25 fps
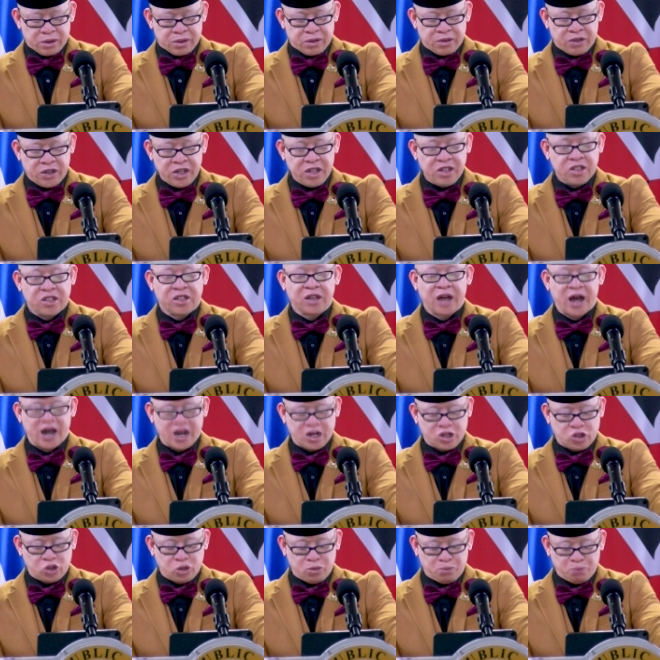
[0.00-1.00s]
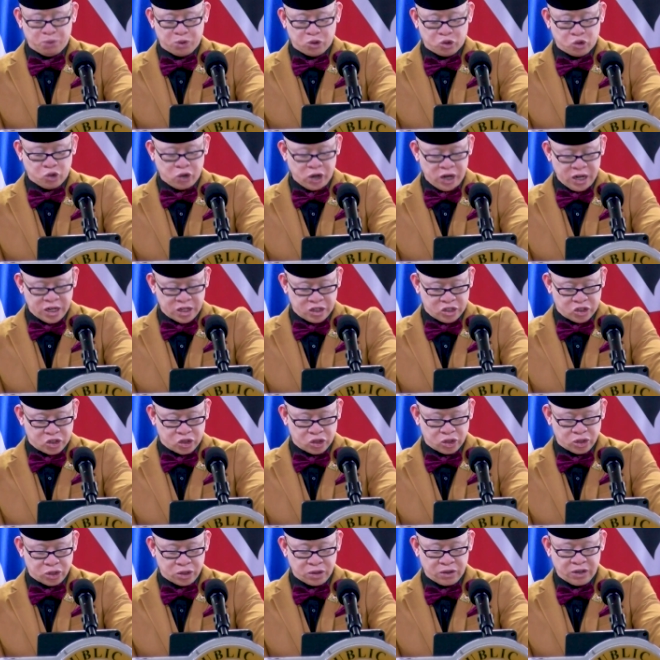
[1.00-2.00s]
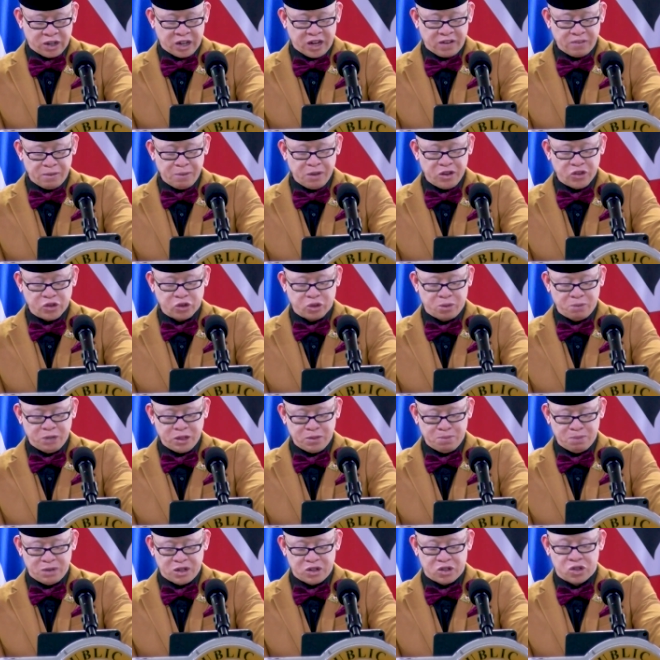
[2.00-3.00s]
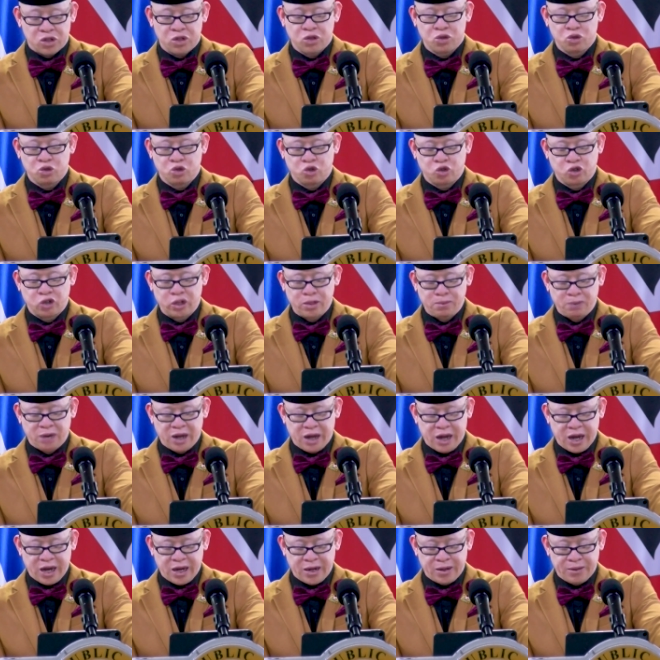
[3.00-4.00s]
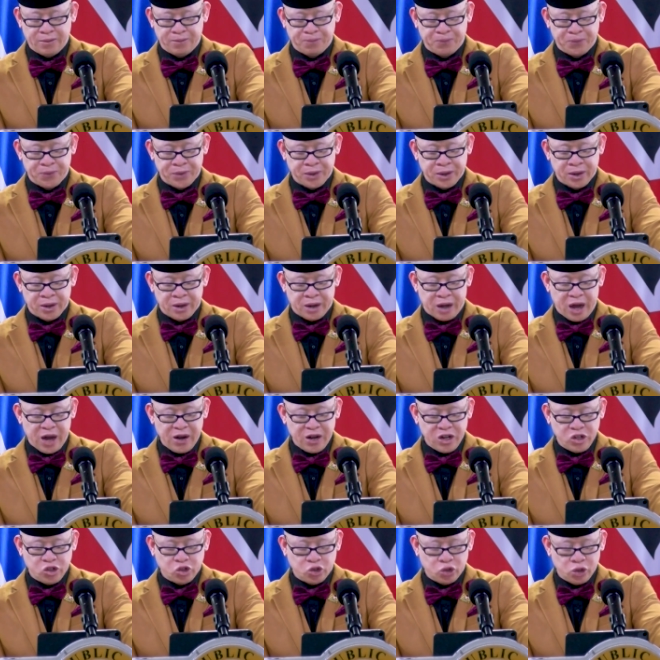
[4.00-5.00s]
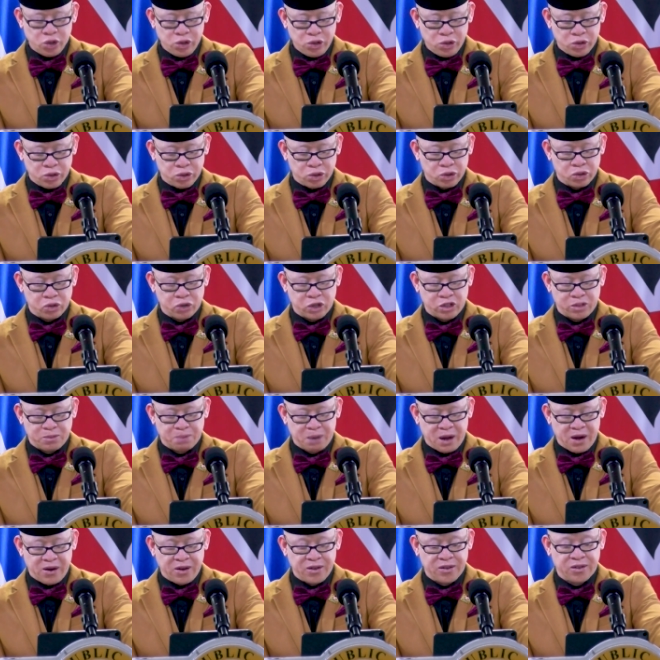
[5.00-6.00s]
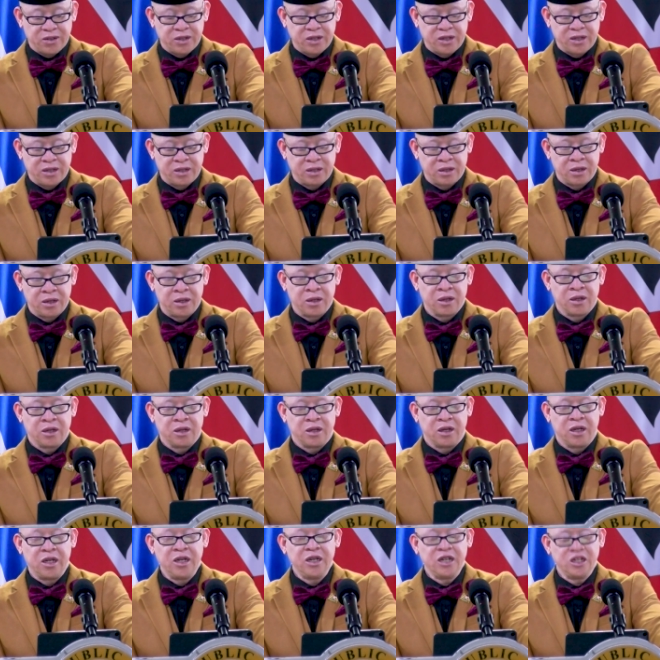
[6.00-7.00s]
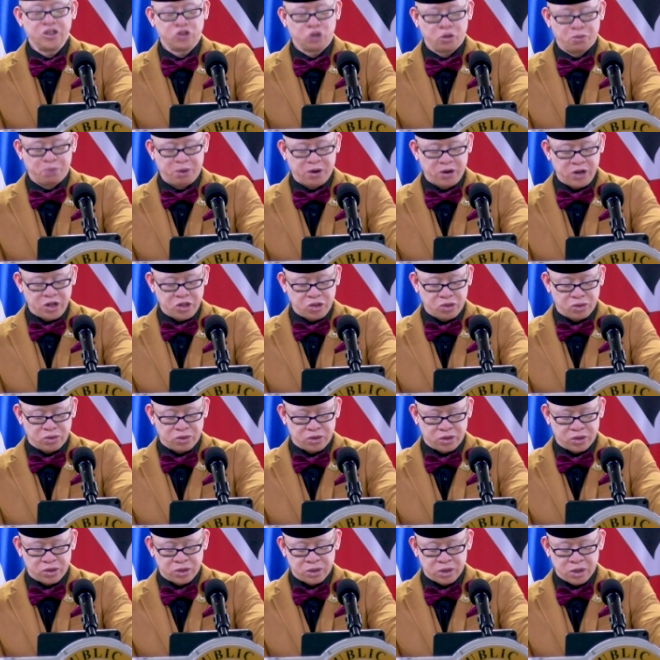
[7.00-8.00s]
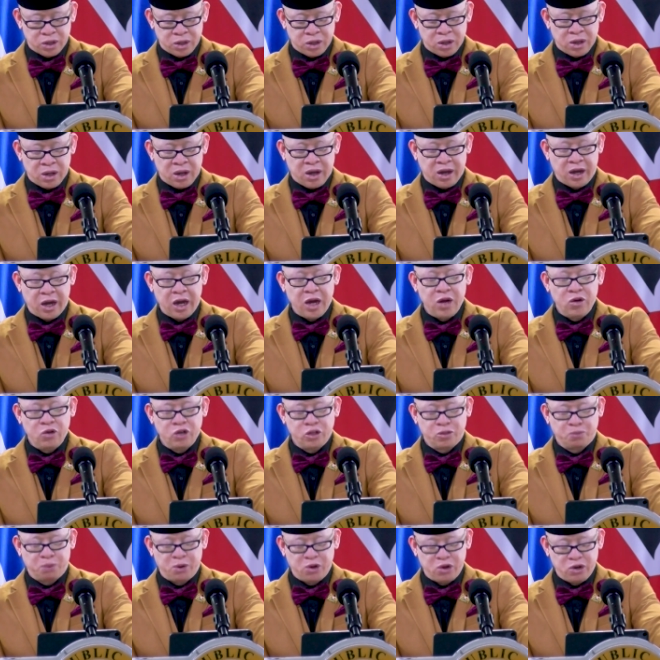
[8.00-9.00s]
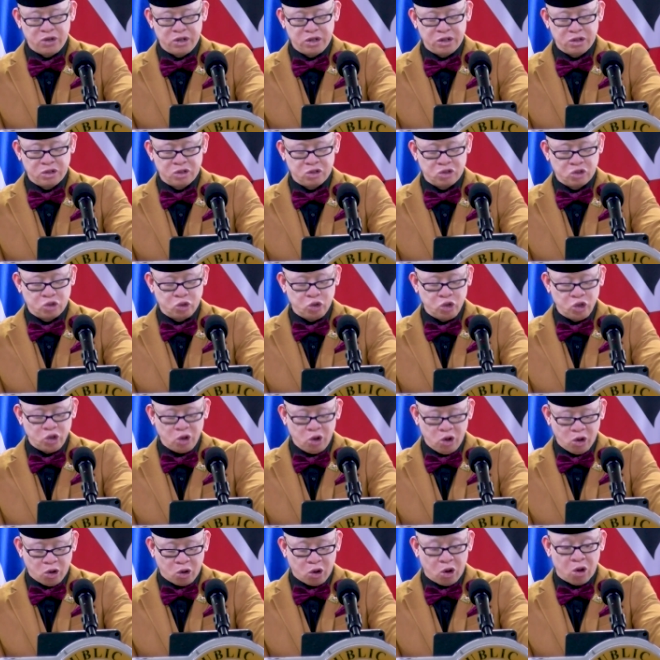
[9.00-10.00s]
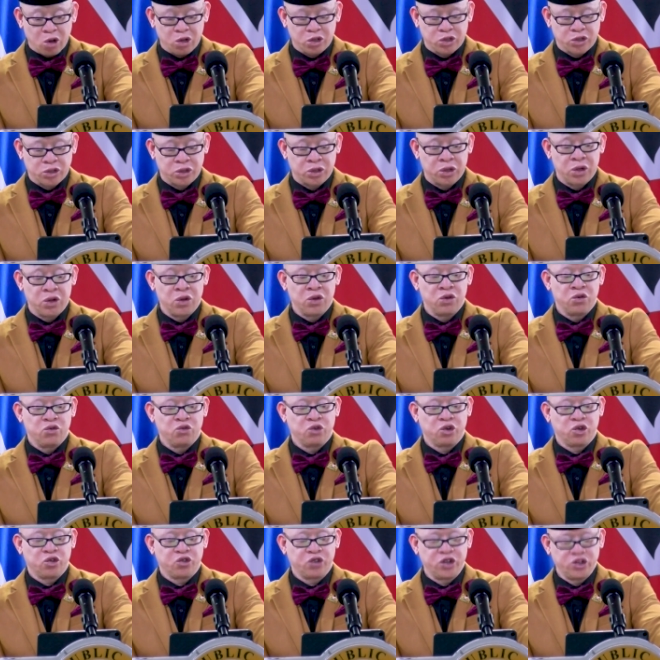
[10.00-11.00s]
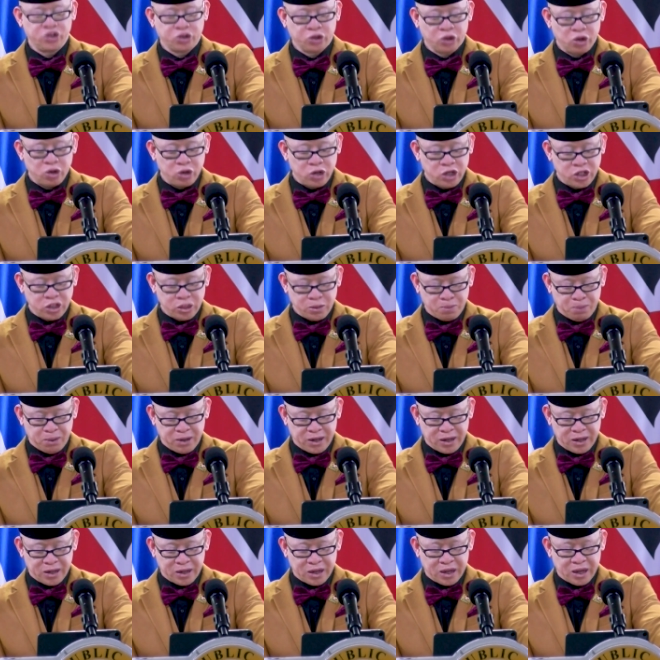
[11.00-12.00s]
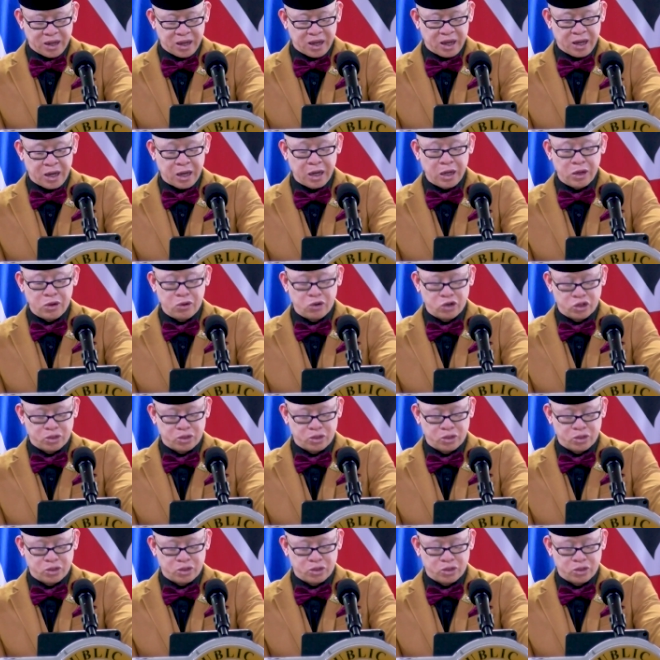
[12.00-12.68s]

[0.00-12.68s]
this action portrays the government's commitment to streamline and ensure transparency in, in its operations and responding to your calls for fiscal discipline and